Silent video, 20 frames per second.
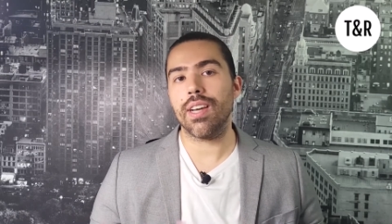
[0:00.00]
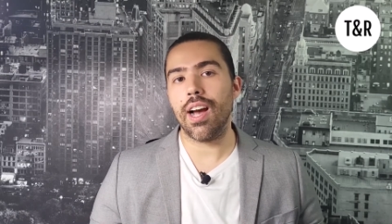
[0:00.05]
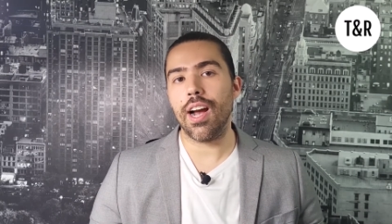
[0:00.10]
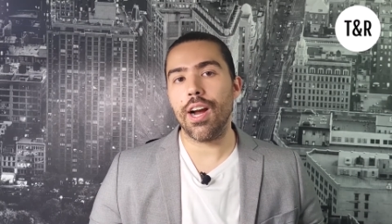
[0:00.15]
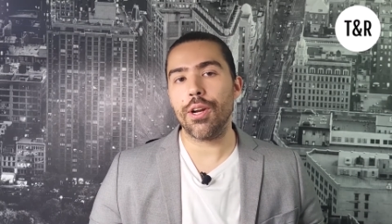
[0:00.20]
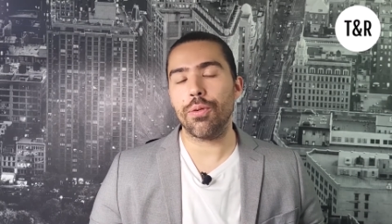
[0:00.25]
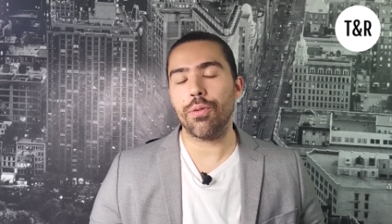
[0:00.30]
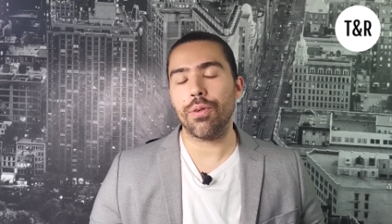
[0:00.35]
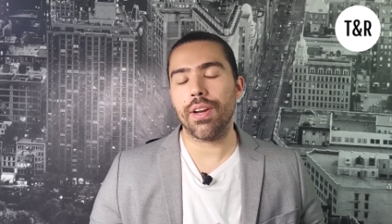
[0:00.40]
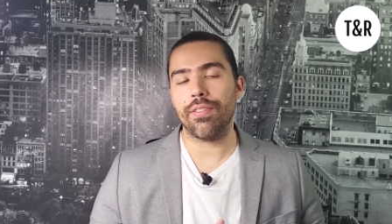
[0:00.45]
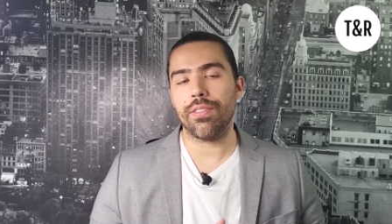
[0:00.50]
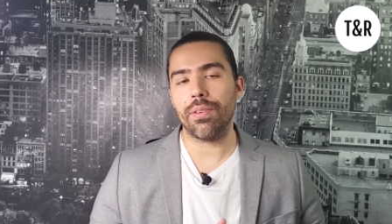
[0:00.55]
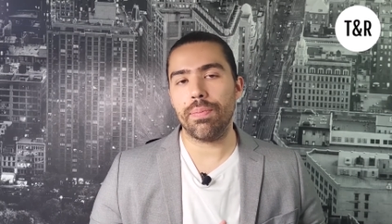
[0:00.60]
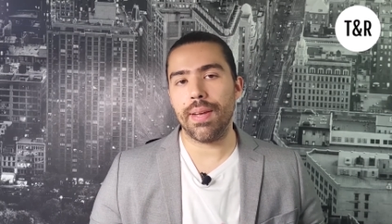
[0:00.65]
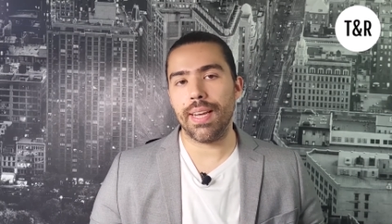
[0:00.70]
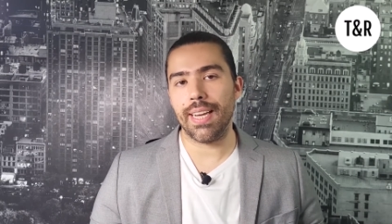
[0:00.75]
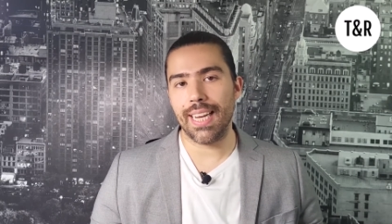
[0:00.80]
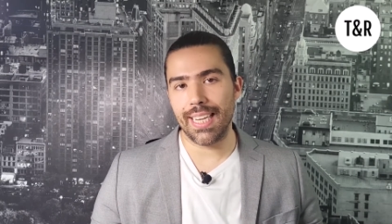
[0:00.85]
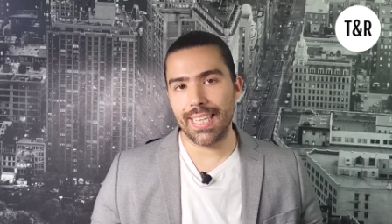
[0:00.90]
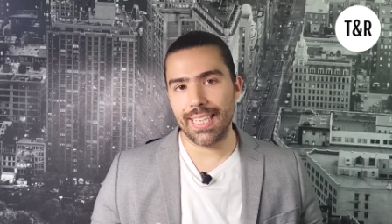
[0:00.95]
you won't have to pay
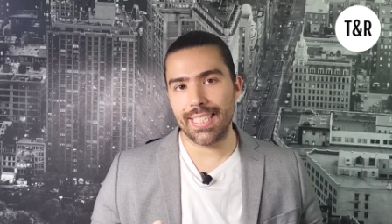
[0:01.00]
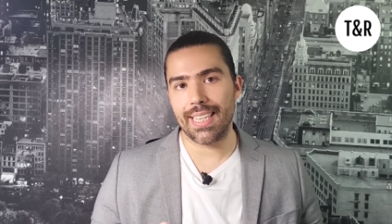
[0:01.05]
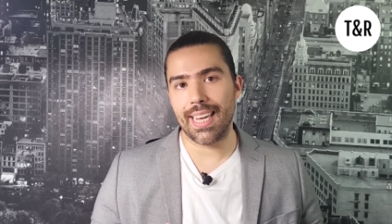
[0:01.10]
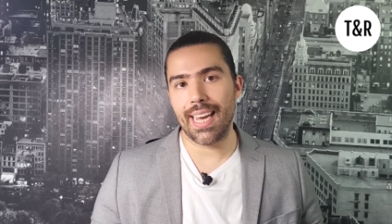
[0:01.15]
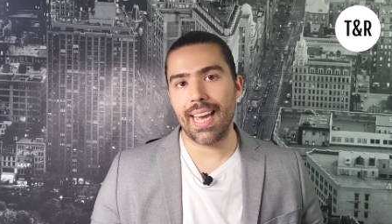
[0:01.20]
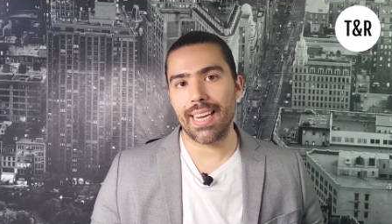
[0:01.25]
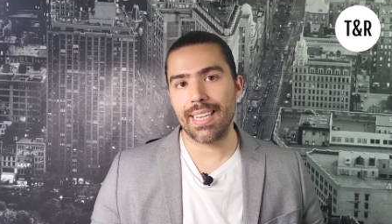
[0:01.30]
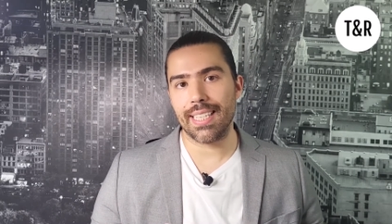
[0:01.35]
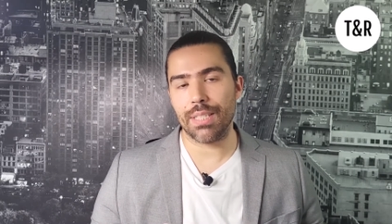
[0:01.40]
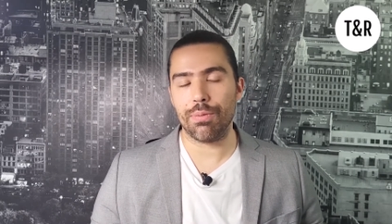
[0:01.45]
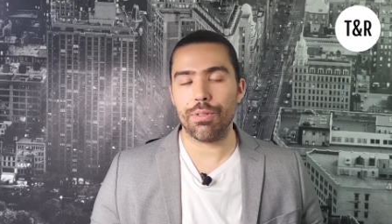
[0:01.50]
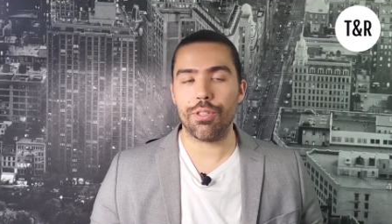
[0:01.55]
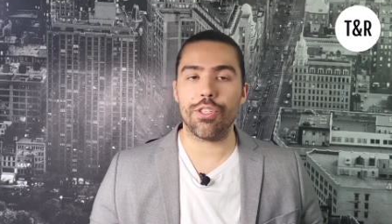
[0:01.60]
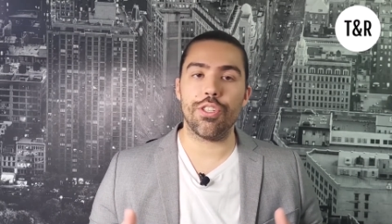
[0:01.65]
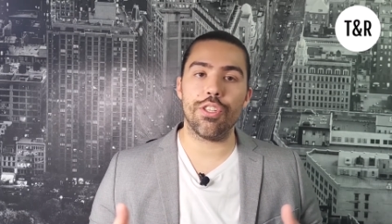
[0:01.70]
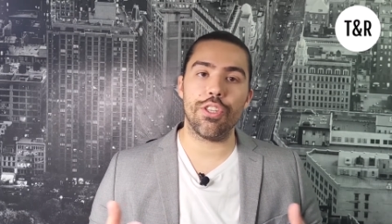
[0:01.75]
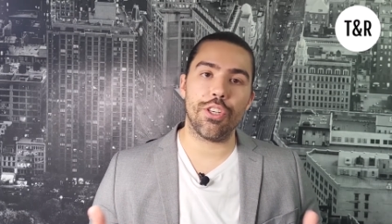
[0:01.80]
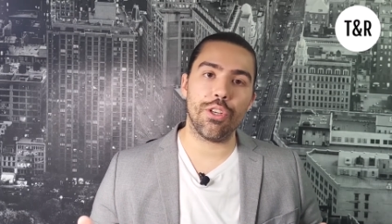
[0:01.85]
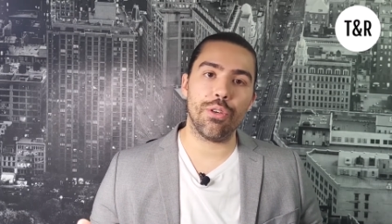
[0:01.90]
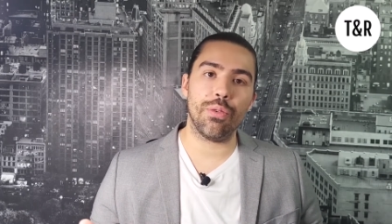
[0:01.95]
any taxes, which in the
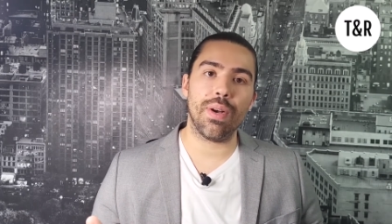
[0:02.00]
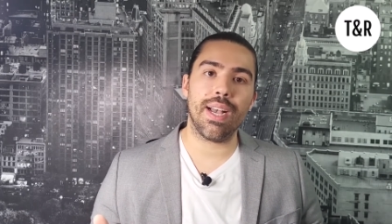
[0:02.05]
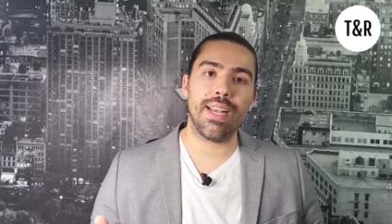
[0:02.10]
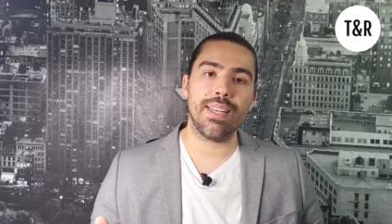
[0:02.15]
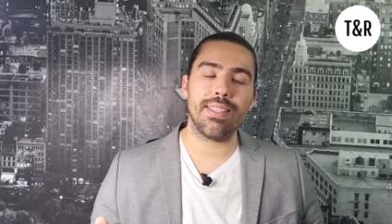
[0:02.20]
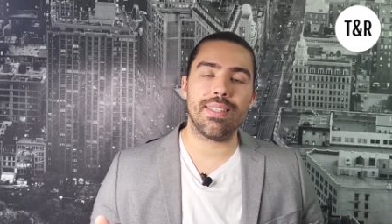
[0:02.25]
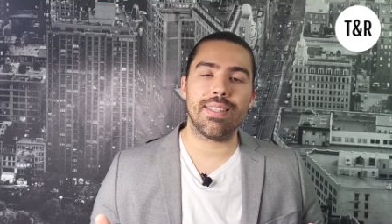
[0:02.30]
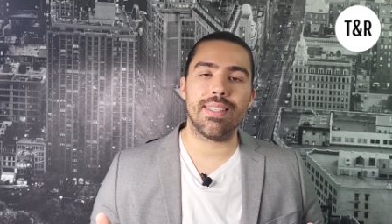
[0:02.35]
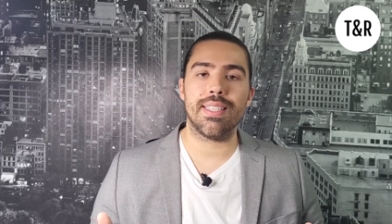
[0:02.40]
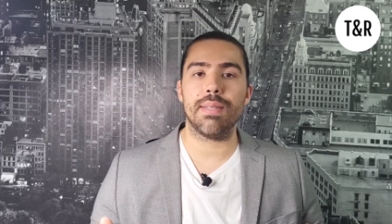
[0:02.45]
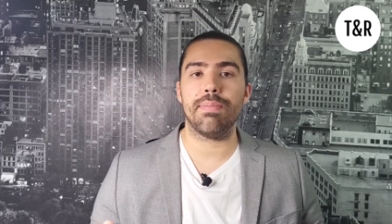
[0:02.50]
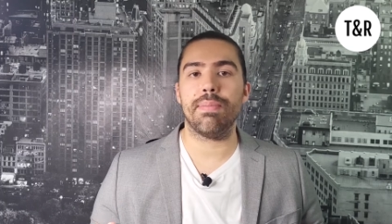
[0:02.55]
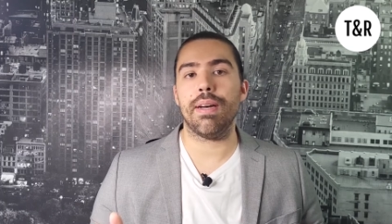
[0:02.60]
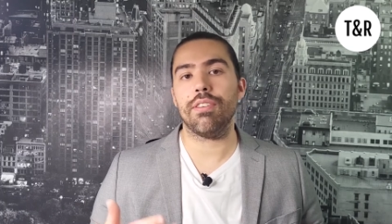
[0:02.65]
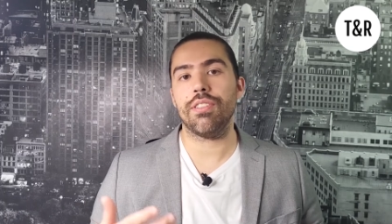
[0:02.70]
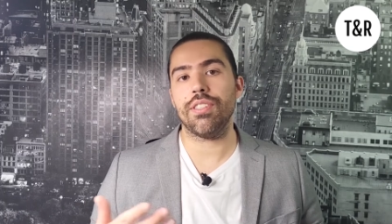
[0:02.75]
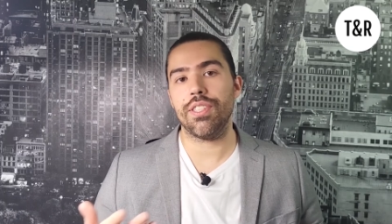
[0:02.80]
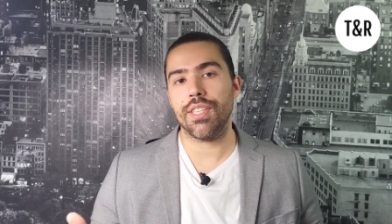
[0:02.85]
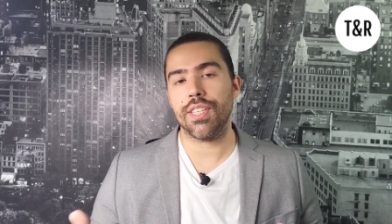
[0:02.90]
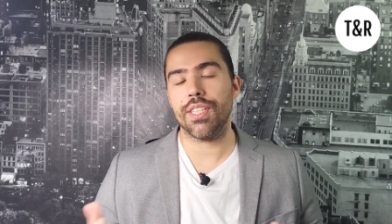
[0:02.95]
US is about
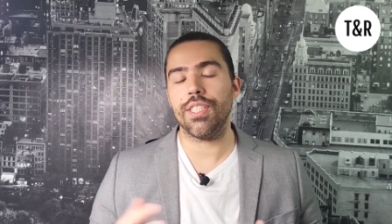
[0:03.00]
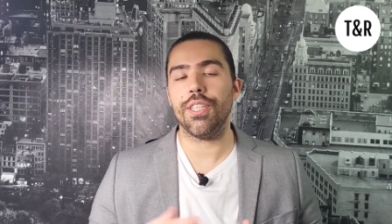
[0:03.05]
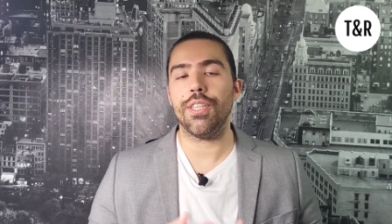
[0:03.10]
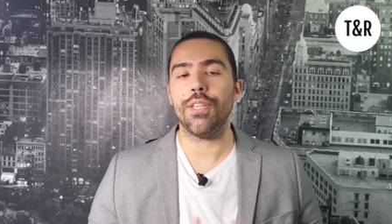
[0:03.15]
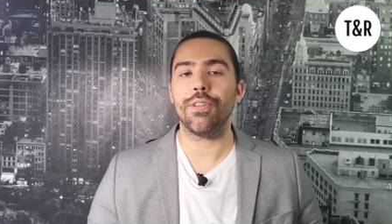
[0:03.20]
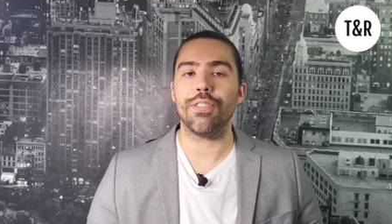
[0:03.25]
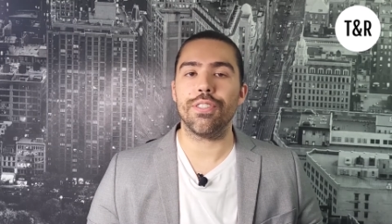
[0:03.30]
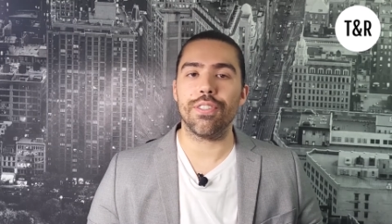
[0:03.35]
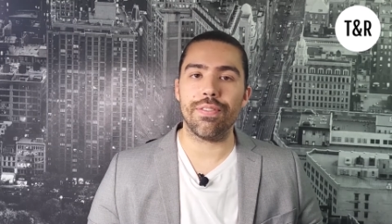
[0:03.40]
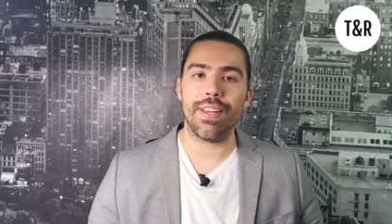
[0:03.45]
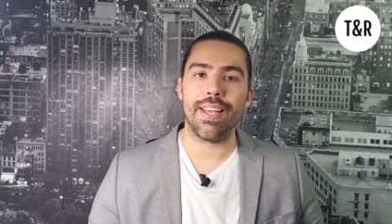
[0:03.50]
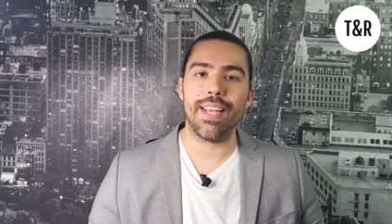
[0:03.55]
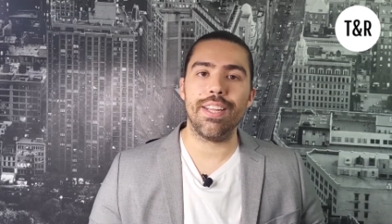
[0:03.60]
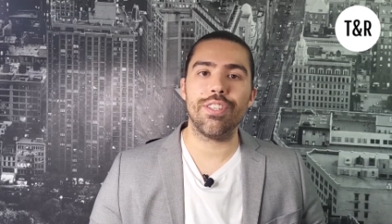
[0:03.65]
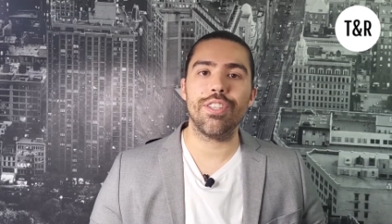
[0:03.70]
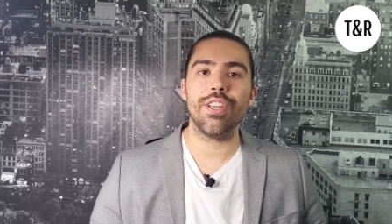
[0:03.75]
60 years of age,